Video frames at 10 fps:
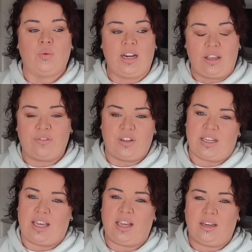really
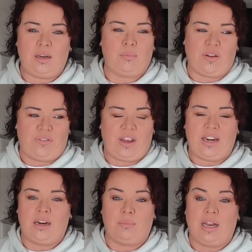fatigued in my
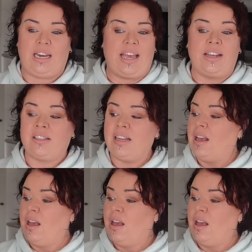feet and my legs.